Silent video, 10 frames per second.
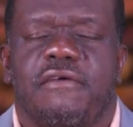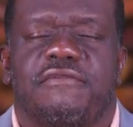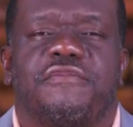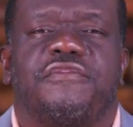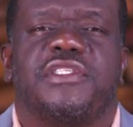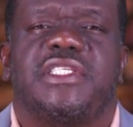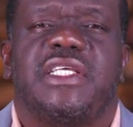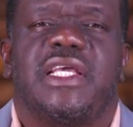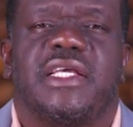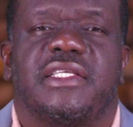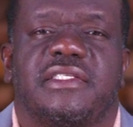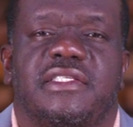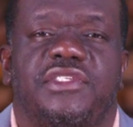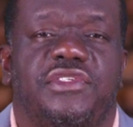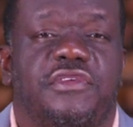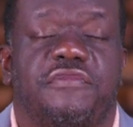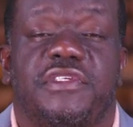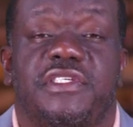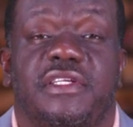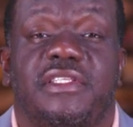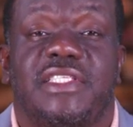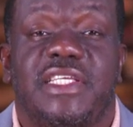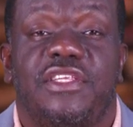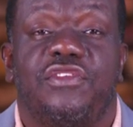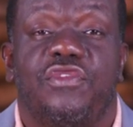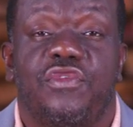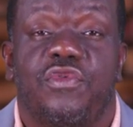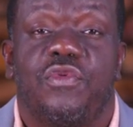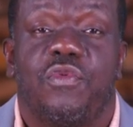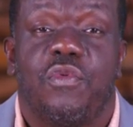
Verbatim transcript: For 40 years, the children of Israel did no